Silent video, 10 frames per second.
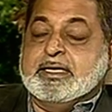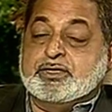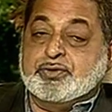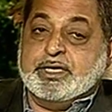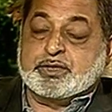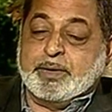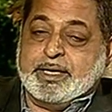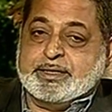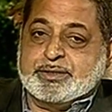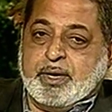So this
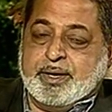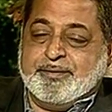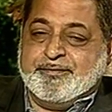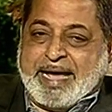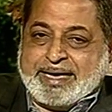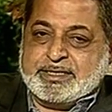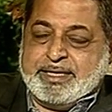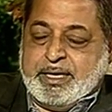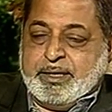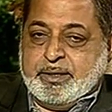one is not a
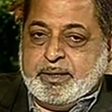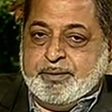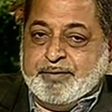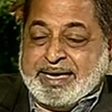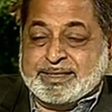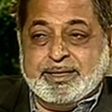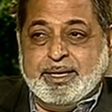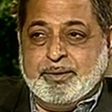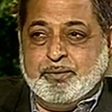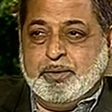vaccine. A
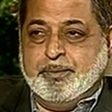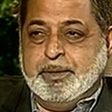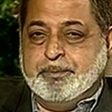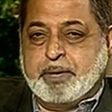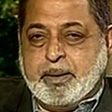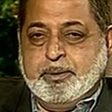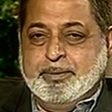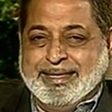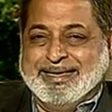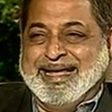vaccine would be
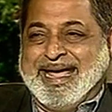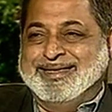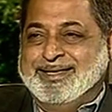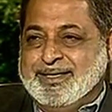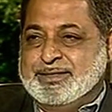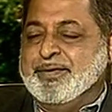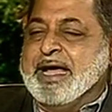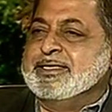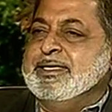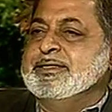probably dangerous.
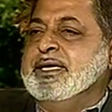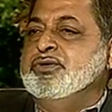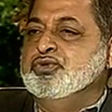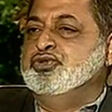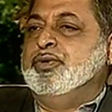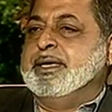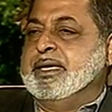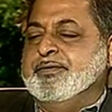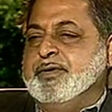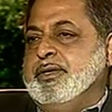Vaccines are usually
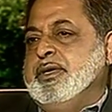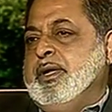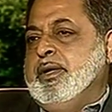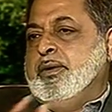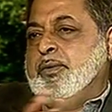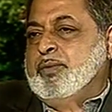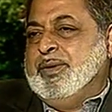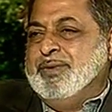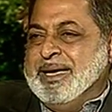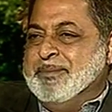given
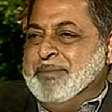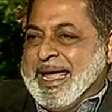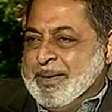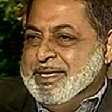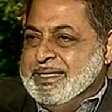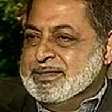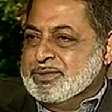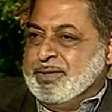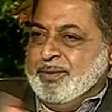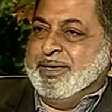when we are babies
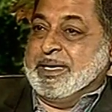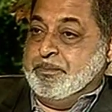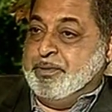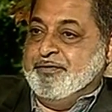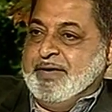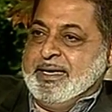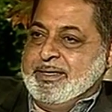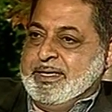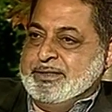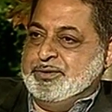so that we can
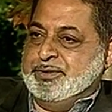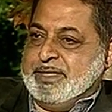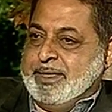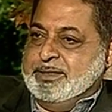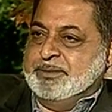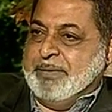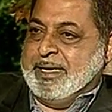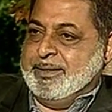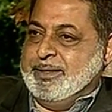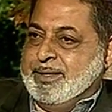prevent, as you said, it's
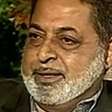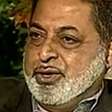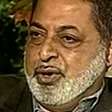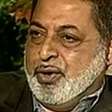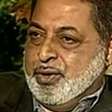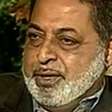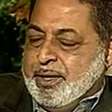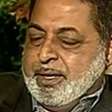better than a cure.